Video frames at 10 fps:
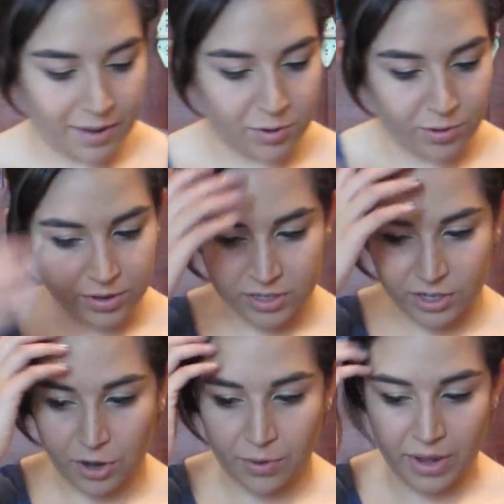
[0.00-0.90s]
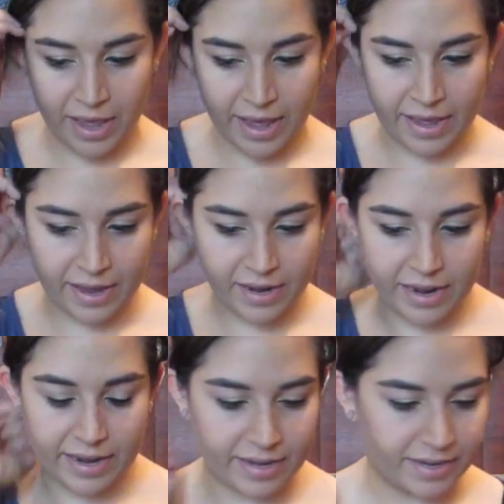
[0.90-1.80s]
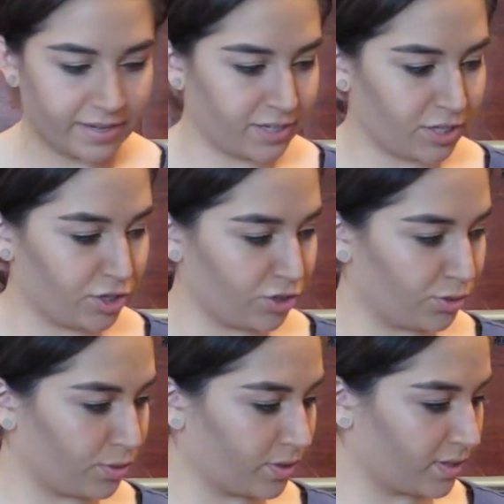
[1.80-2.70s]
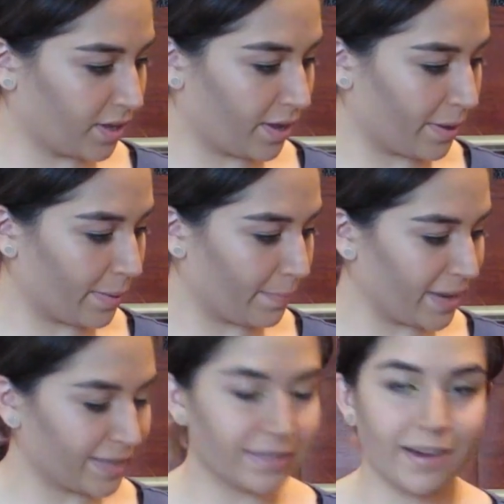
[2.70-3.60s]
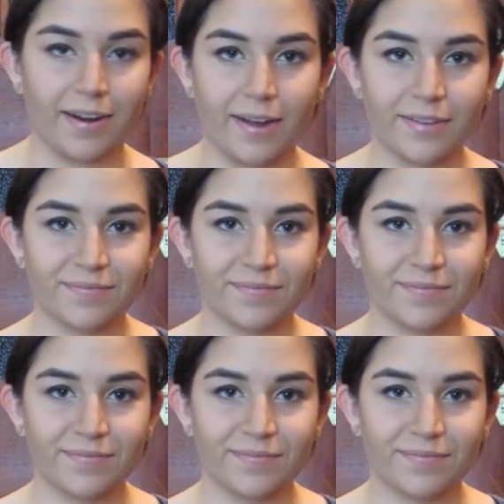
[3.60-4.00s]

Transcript: I'm going to go ahead and do some mascara.